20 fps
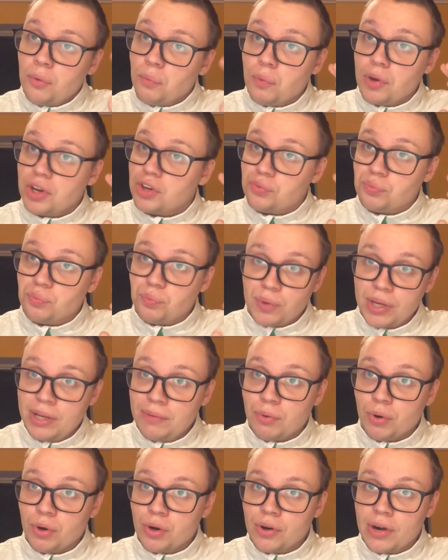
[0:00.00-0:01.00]
which we
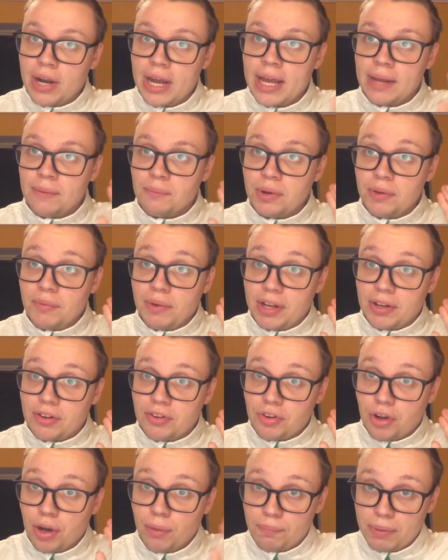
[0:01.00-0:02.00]
were, and we
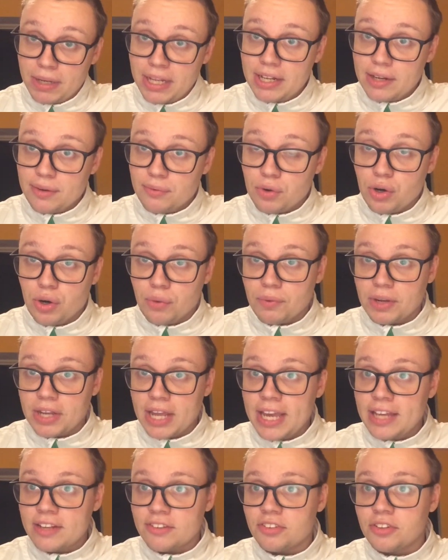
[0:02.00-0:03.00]
went completely wrong with
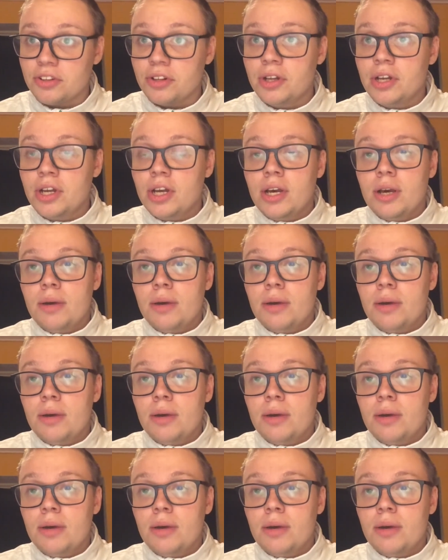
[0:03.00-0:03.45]
Hansel.